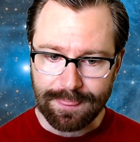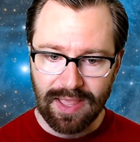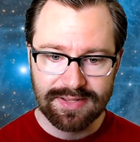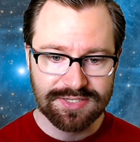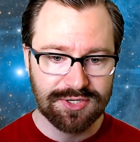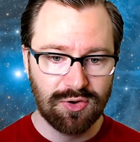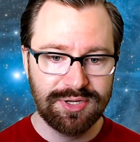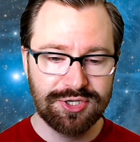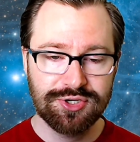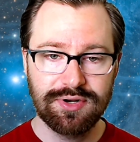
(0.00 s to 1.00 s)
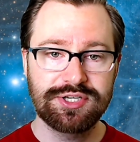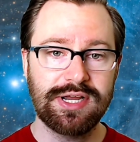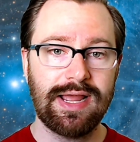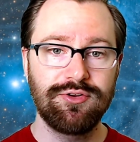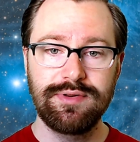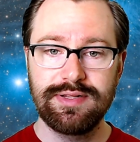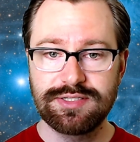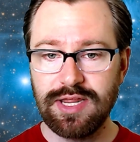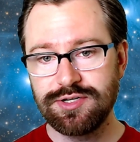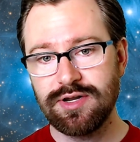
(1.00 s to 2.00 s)
Uh, so be sure to check out
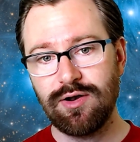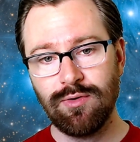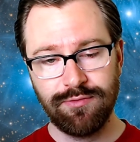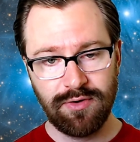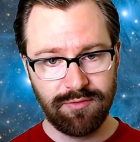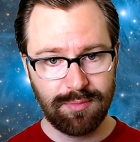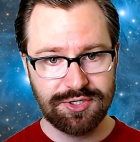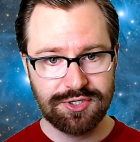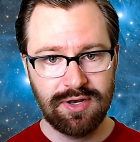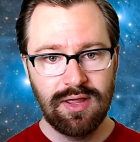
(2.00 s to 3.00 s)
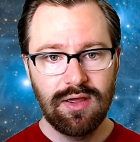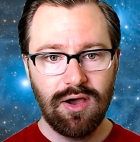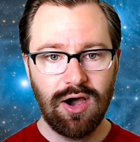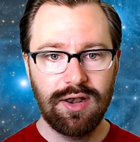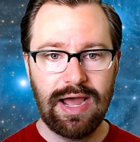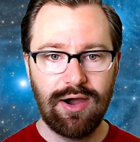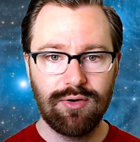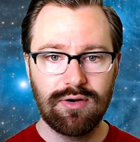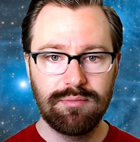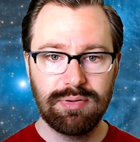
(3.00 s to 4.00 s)
unionstation.org for information on
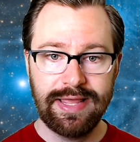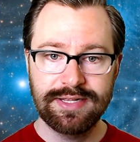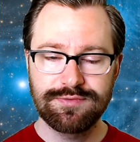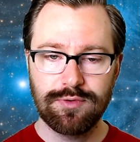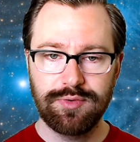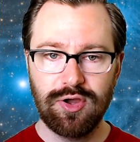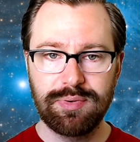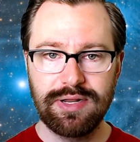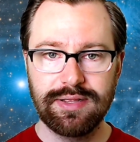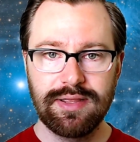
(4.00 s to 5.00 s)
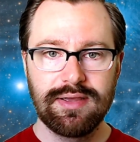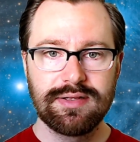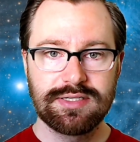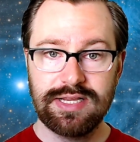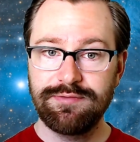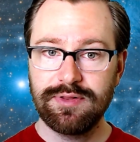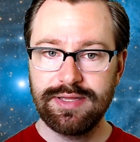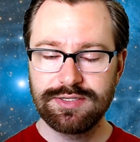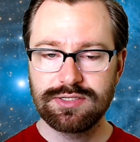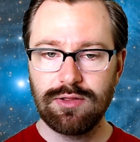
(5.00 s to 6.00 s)
our plans for reopening safely
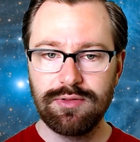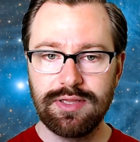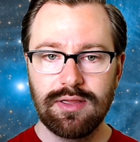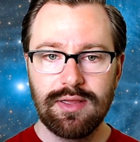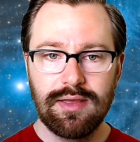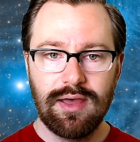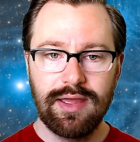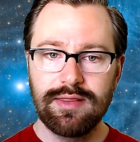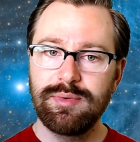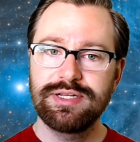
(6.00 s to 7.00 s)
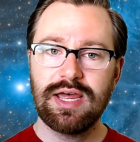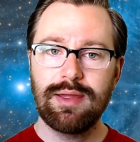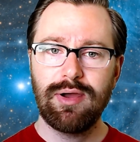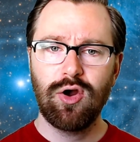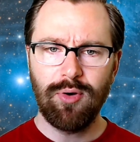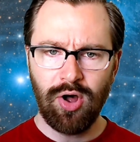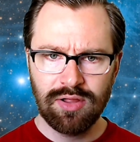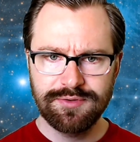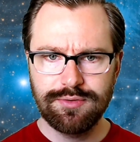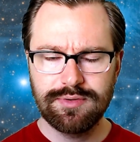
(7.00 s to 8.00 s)
and slowly. Uh, in the meantime, I hope all of
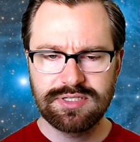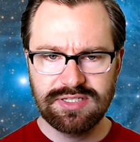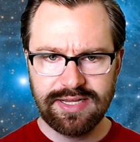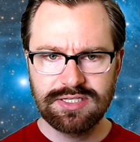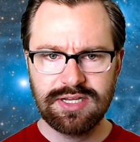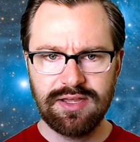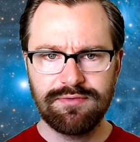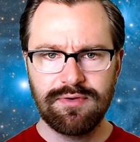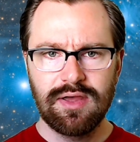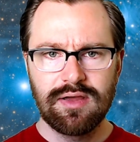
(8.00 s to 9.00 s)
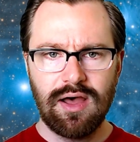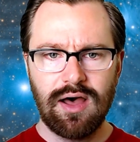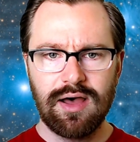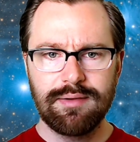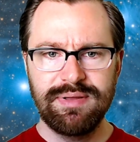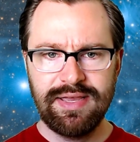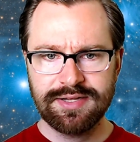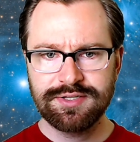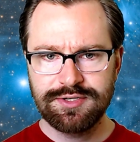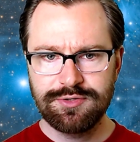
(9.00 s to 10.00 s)
you stay safe, uh, be
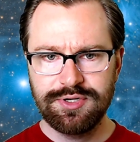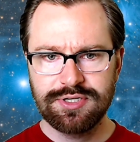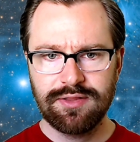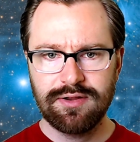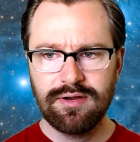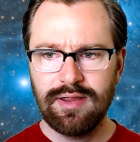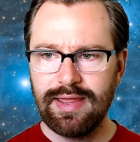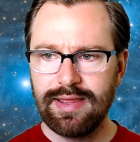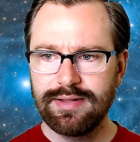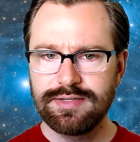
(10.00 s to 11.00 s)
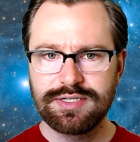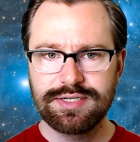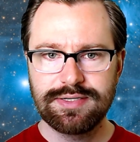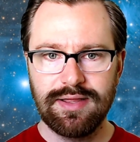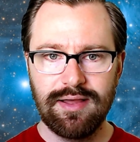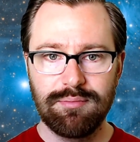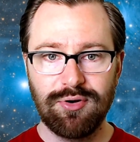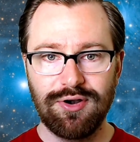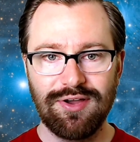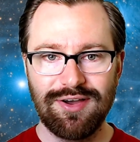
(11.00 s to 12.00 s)
excellent to each other, and uh,
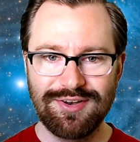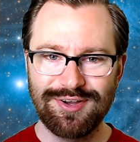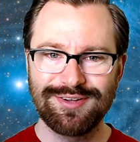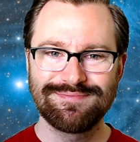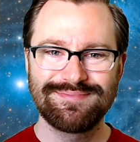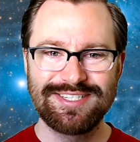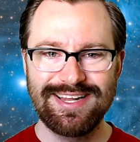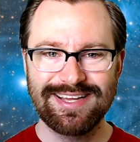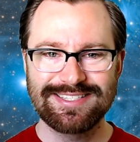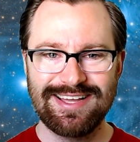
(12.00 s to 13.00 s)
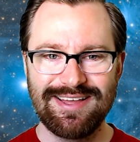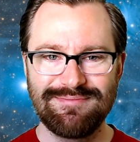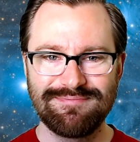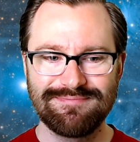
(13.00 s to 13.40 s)
party on, y'all. See you next time.